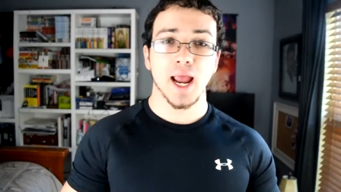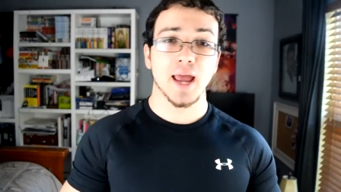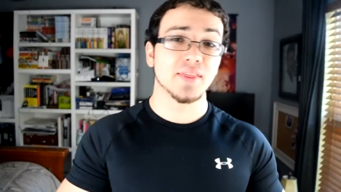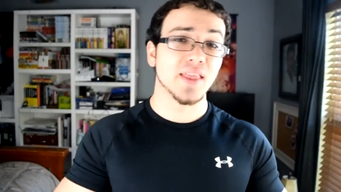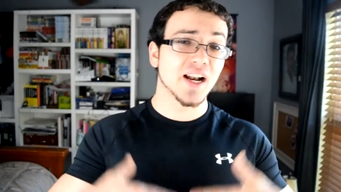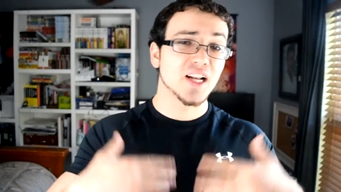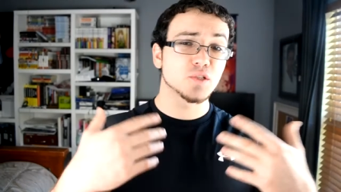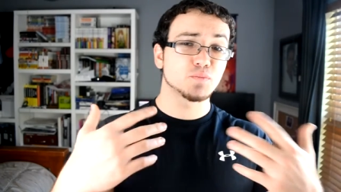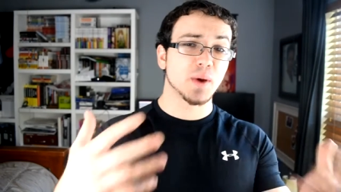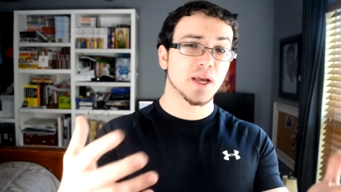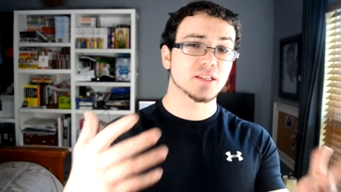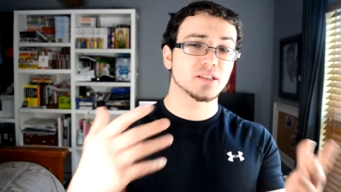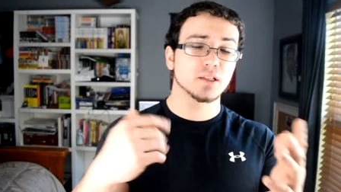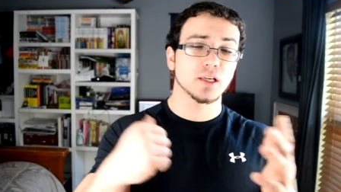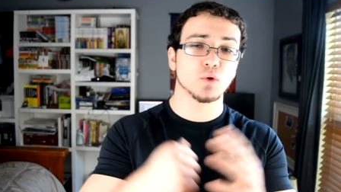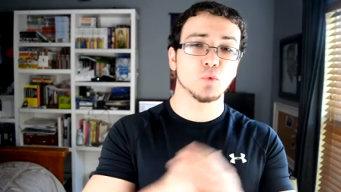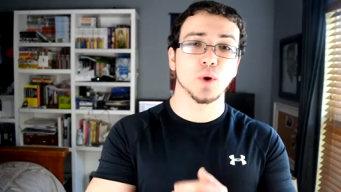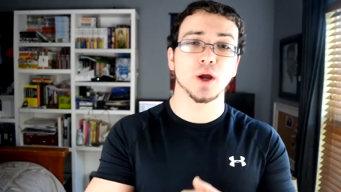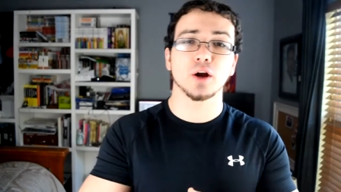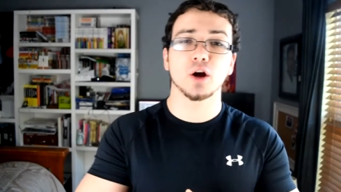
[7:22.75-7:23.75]
And that is
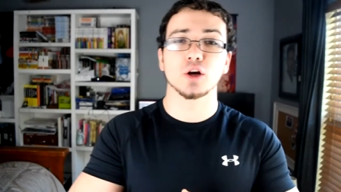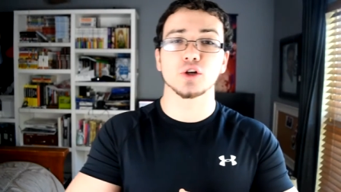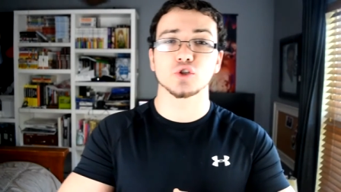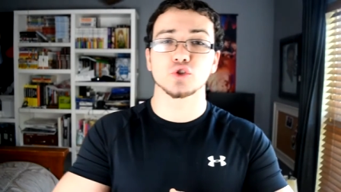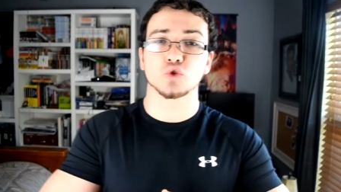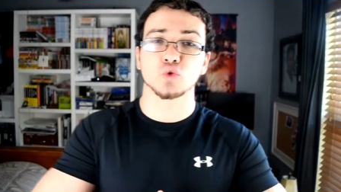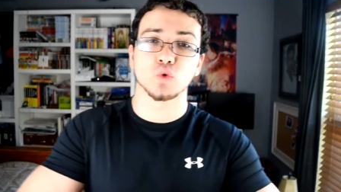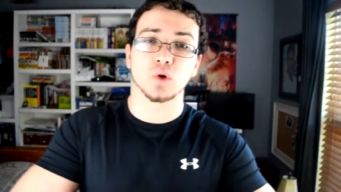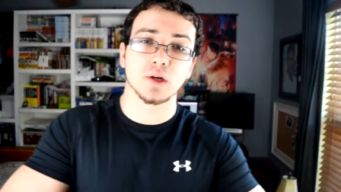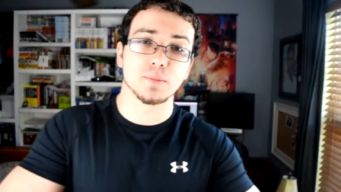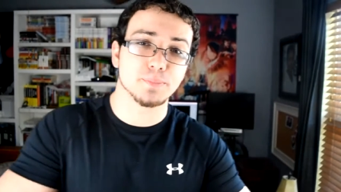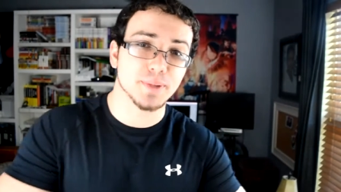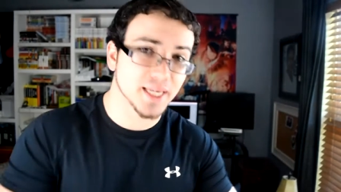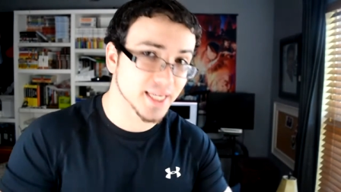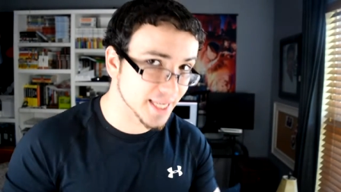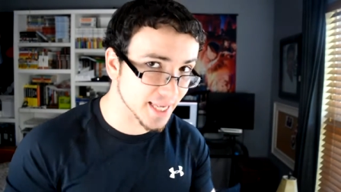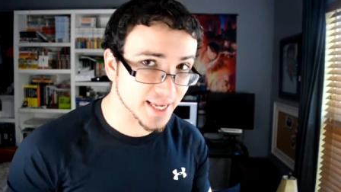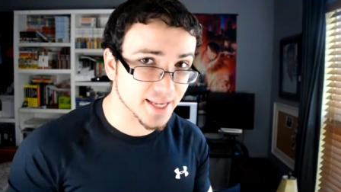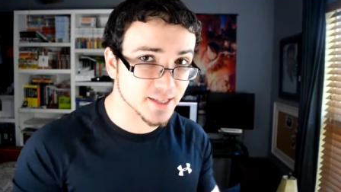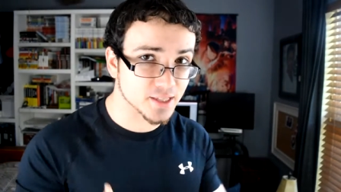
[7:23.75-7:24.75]
basically where our story
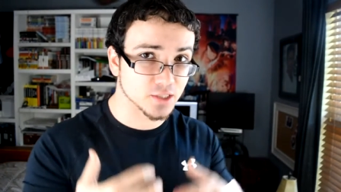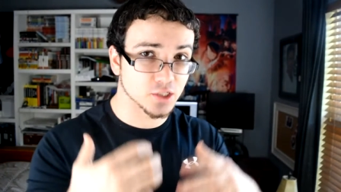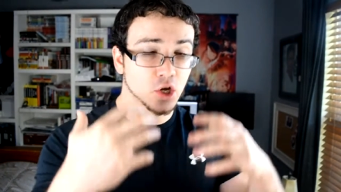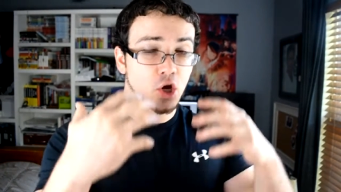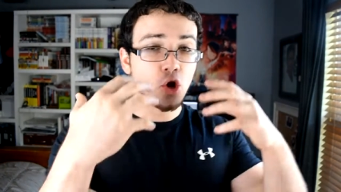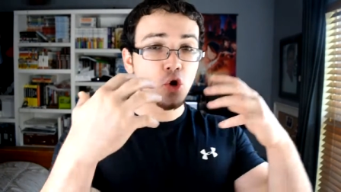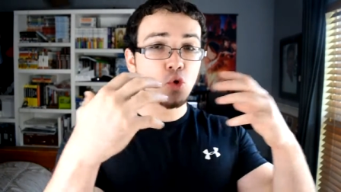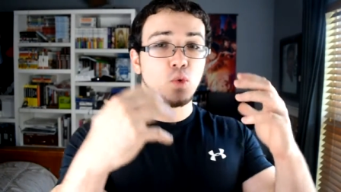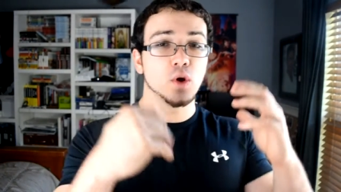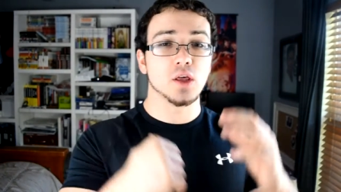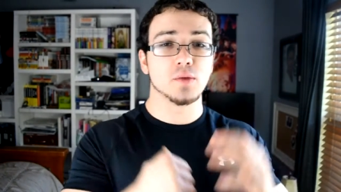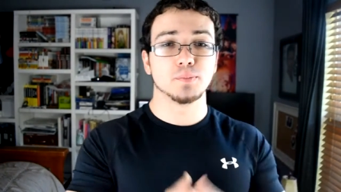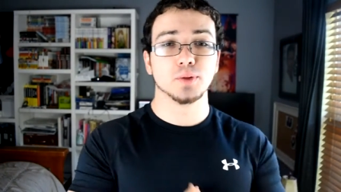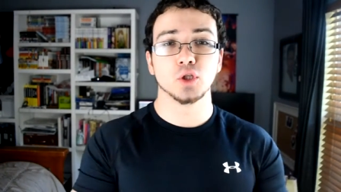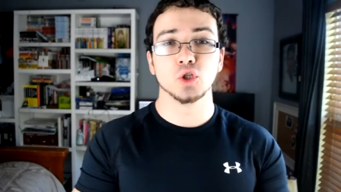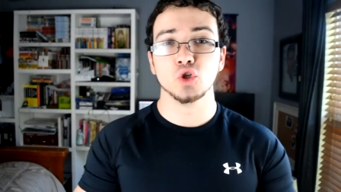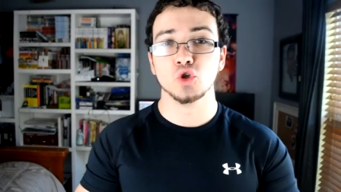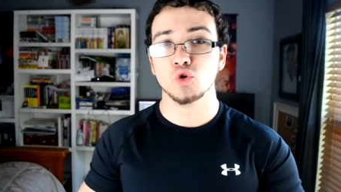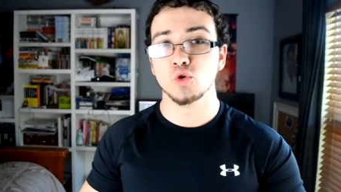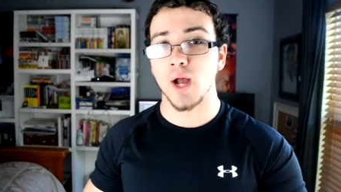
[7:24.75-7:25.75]
begins with
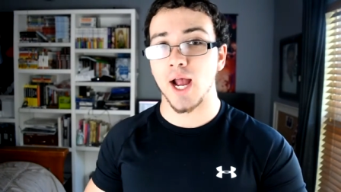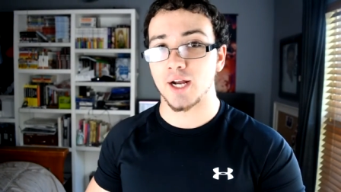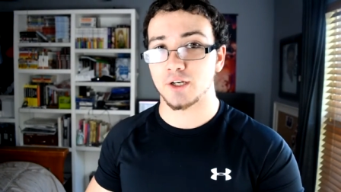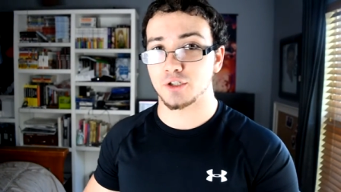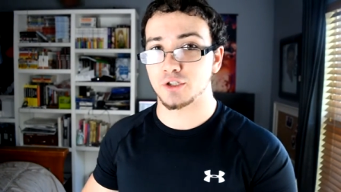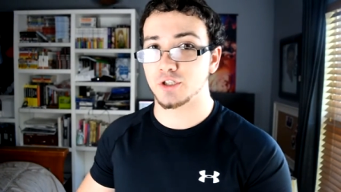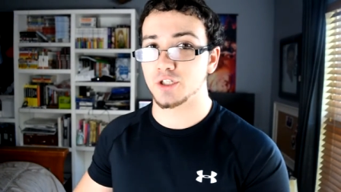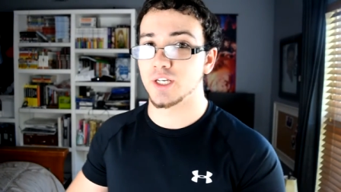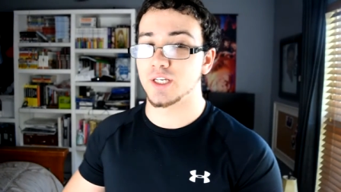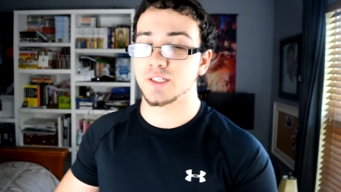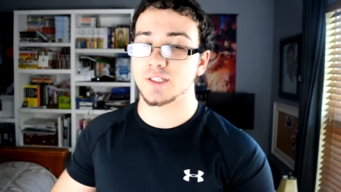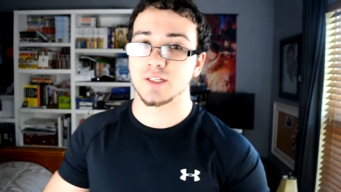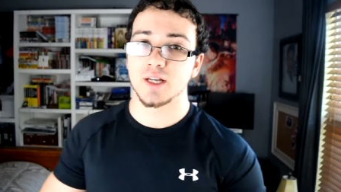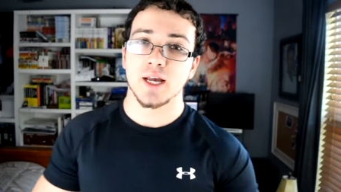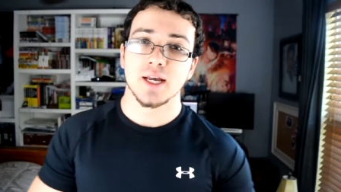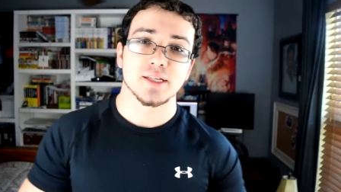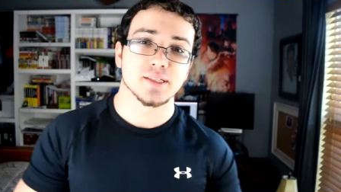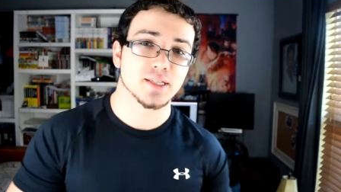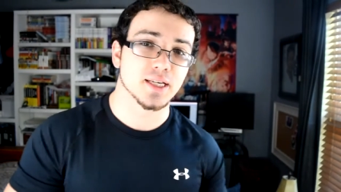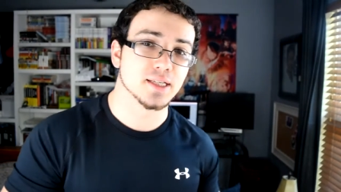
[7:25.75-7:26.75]
Blue Exorcist
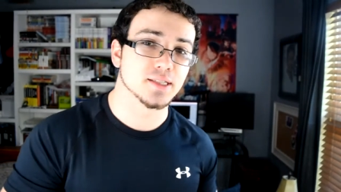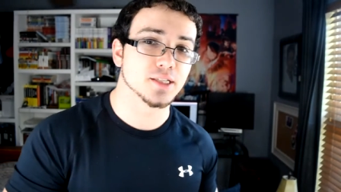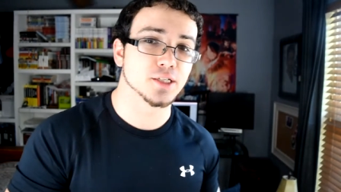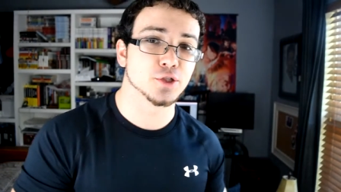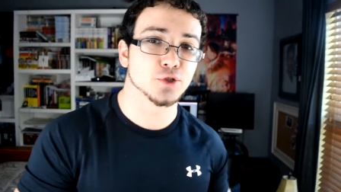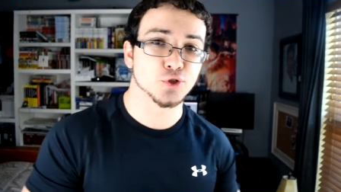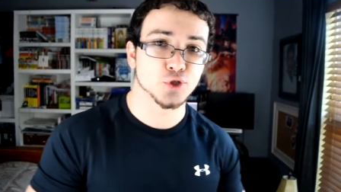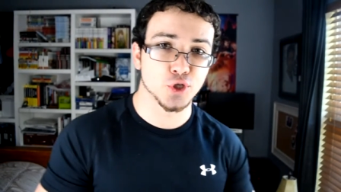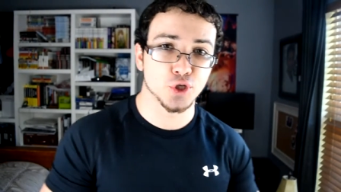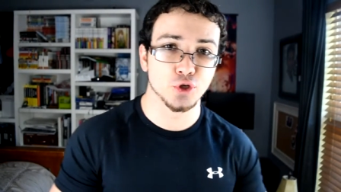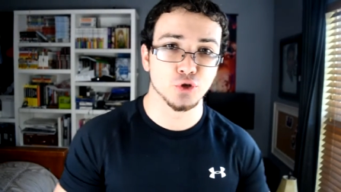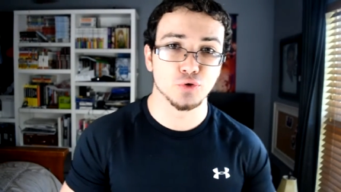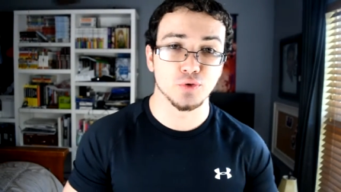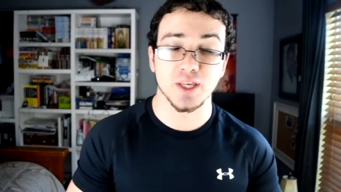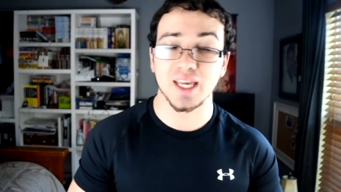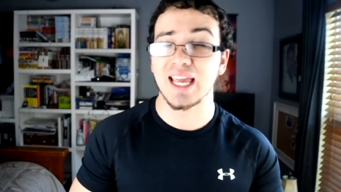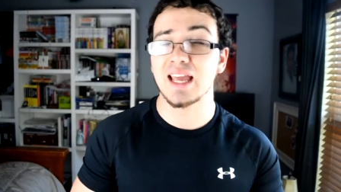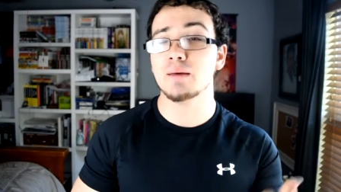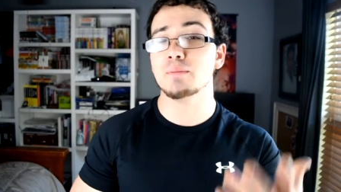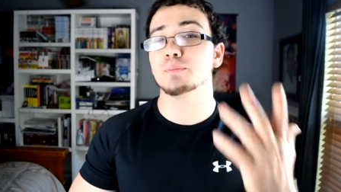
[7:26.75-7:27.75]
Season 2,
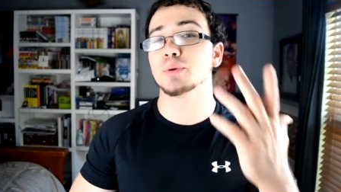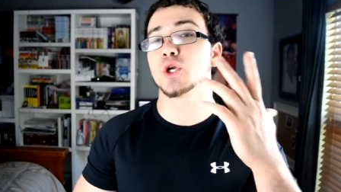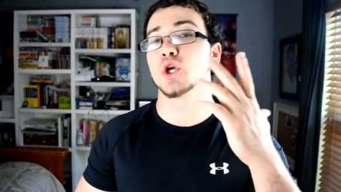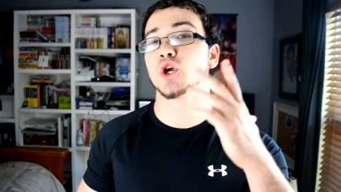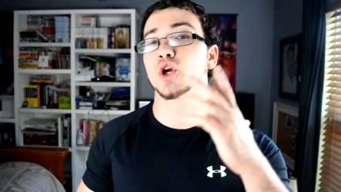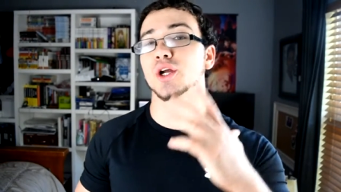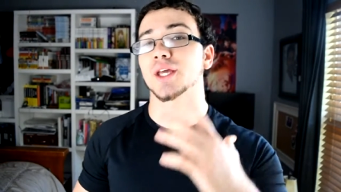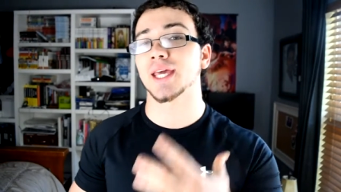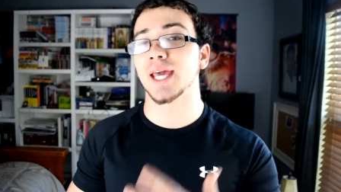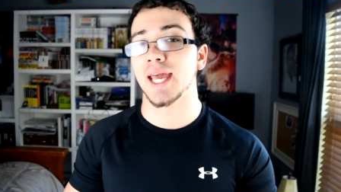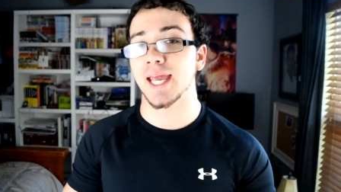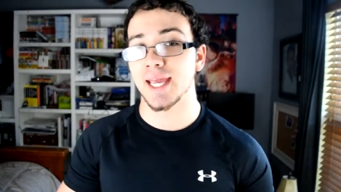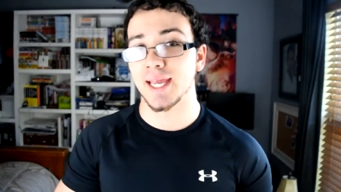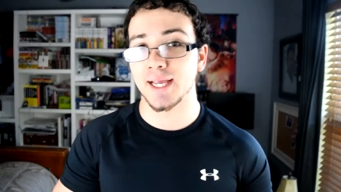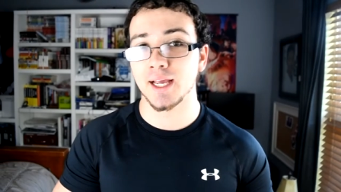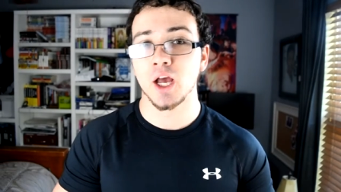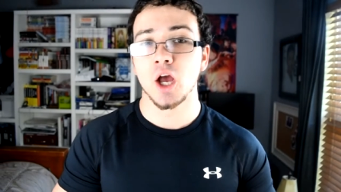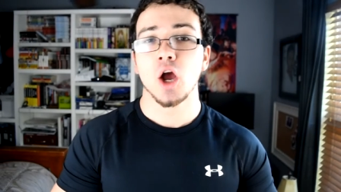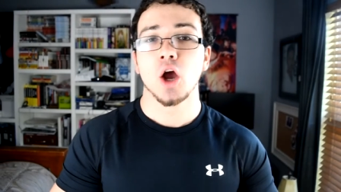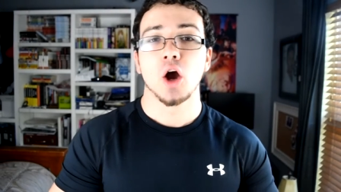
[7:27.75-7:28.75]
the Impure
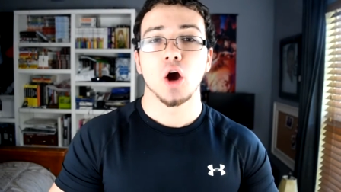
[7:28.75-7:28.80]
King